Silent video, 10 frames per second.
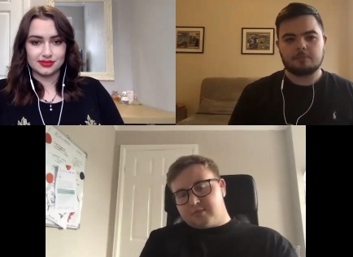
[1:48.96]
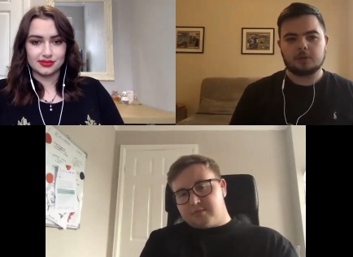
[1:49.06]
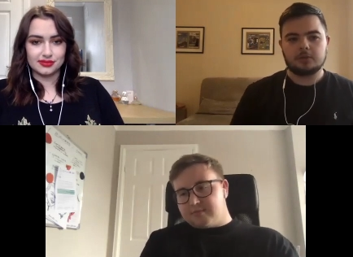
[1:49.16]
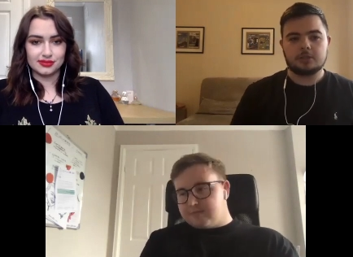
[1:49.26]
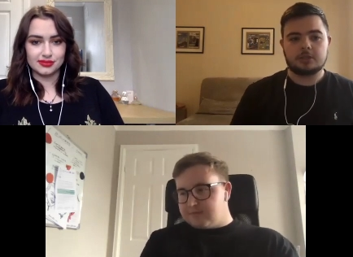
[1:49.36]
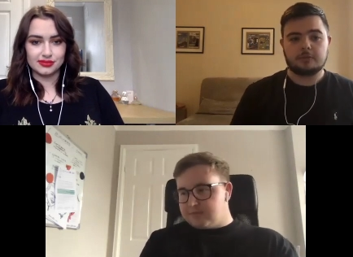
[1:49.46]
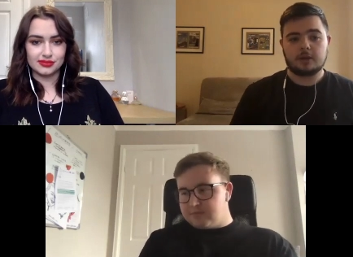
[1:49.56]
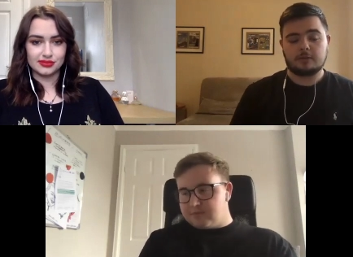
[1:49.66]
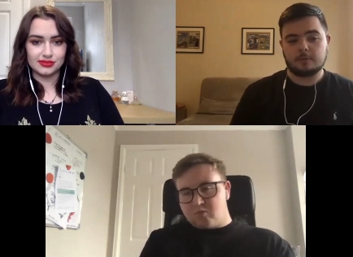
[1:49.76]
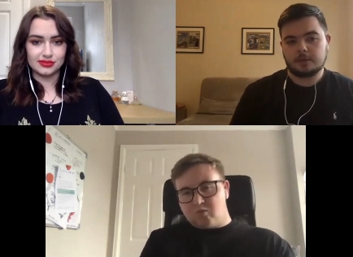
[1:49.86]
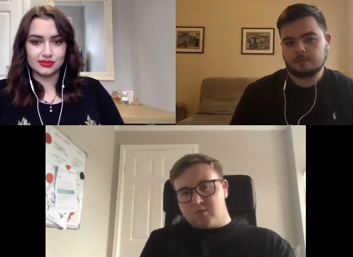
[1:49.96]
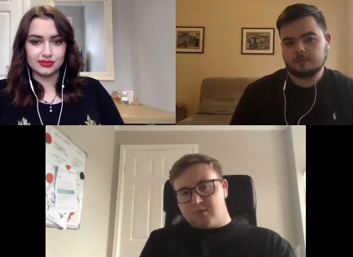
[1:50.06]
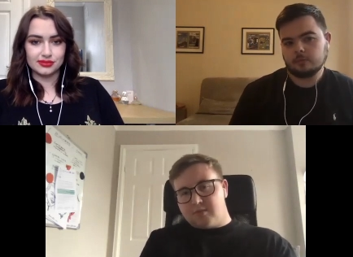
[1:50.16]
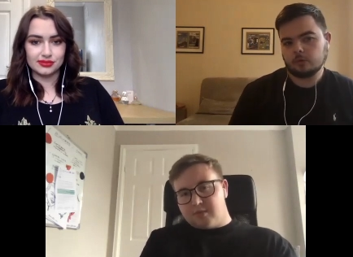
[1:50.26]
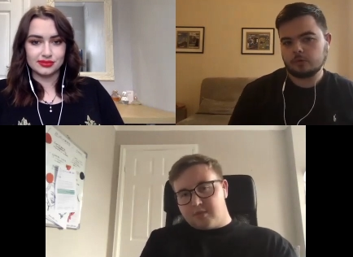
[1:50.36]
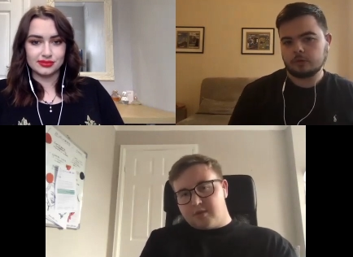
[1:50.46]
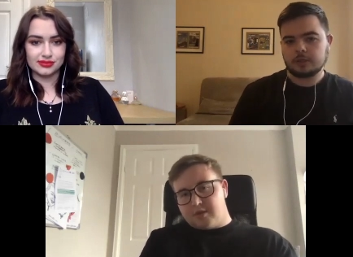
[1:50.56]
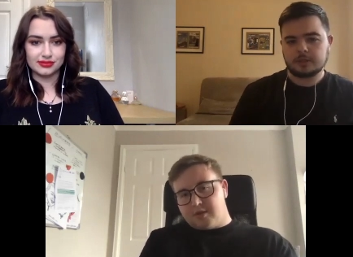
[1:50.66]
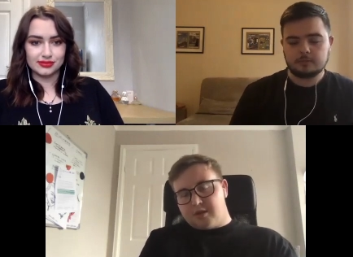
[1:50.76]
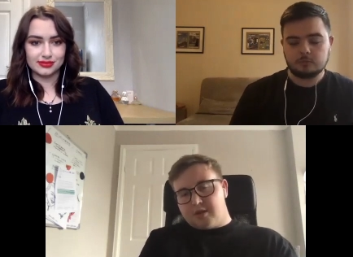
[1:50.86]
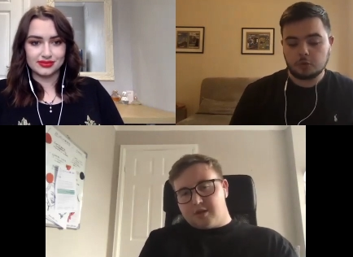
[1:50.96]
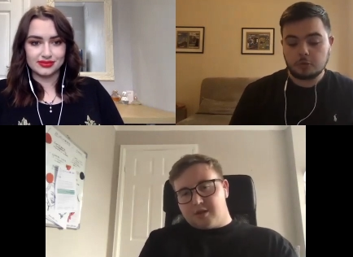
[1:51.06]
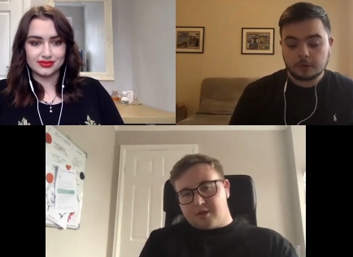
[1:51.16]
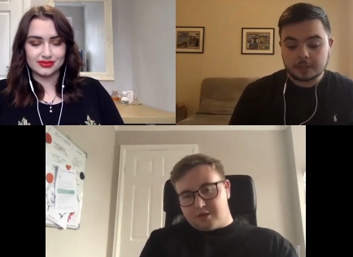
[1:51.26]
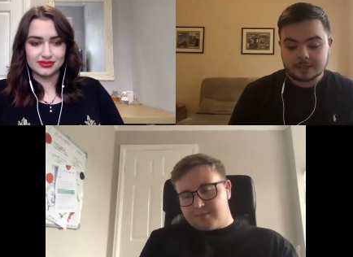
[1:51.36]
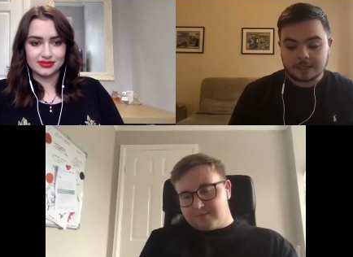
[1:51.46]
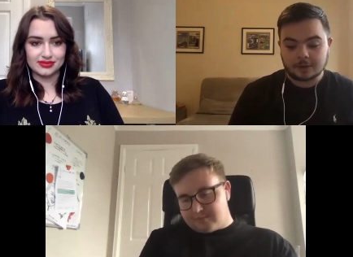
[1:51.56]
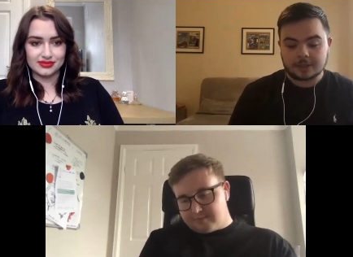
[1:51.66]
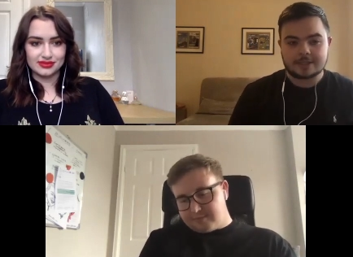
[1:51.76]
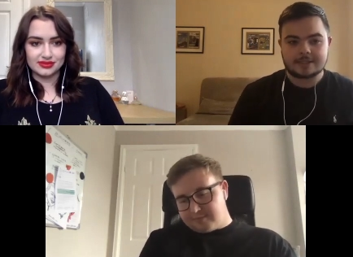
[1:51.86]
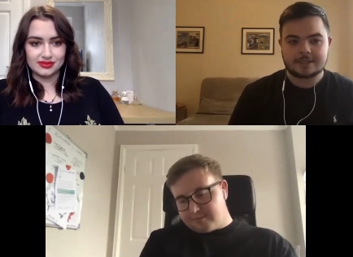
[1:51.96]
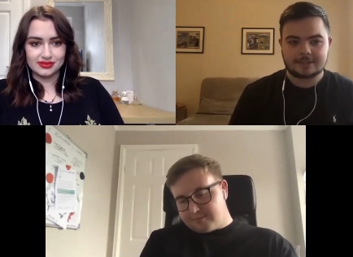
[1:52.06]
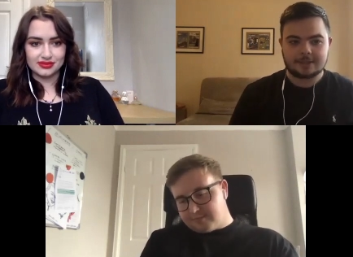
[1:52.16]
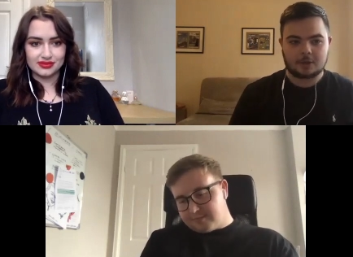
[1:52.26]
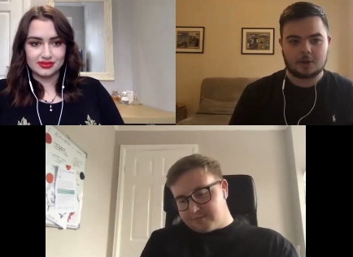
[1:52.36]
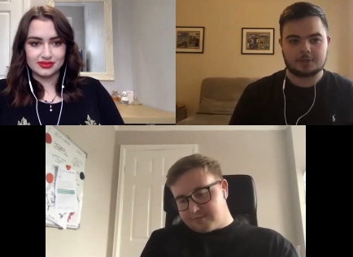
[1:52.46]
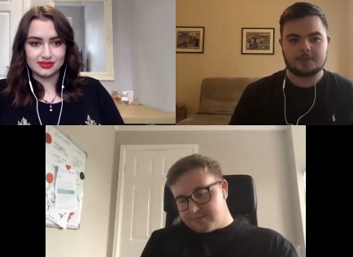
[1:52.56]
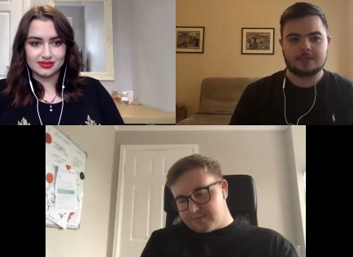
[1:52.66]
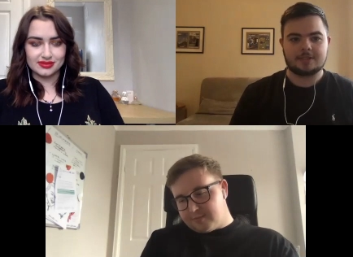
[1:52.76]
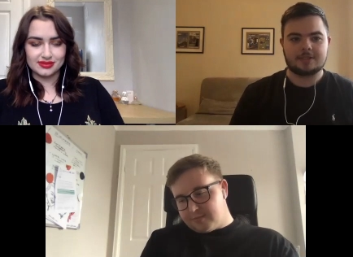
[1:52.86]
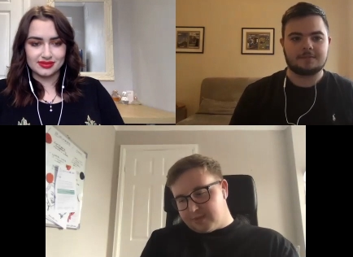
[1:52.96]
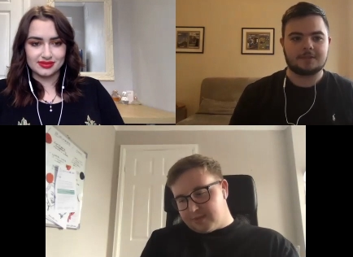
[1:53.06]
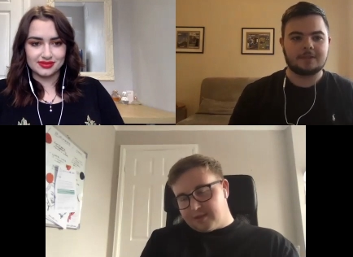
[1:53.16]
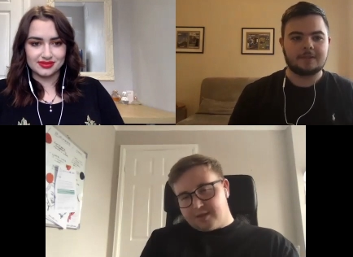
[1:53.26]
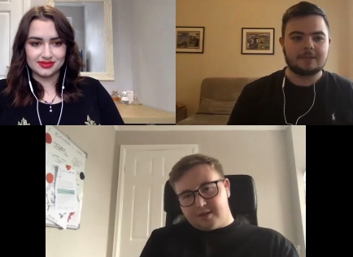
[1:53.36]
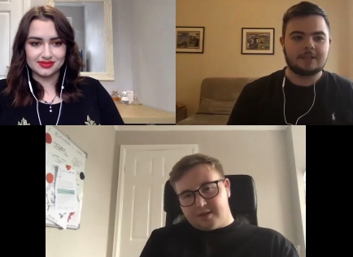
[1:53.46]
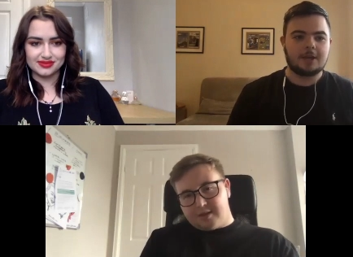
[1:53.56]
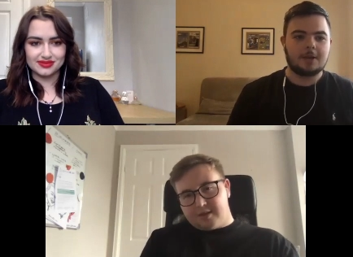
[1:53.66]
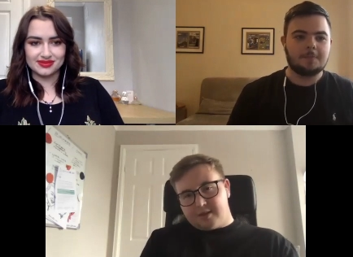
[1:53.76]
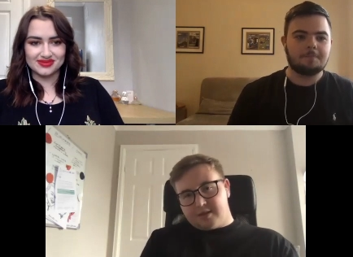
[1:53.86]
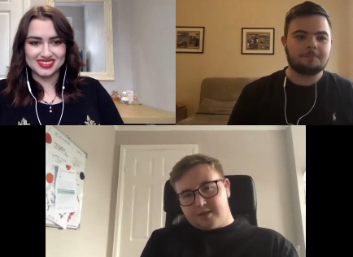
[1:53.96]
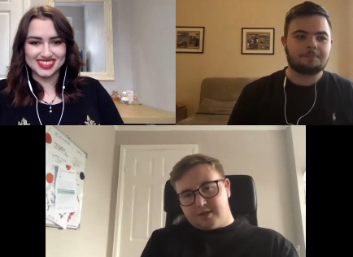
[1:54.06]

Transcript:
Speaker 1: bunch. If I, if I'm being ruthless, ruthlessly honest, and I can't speak this evening, um,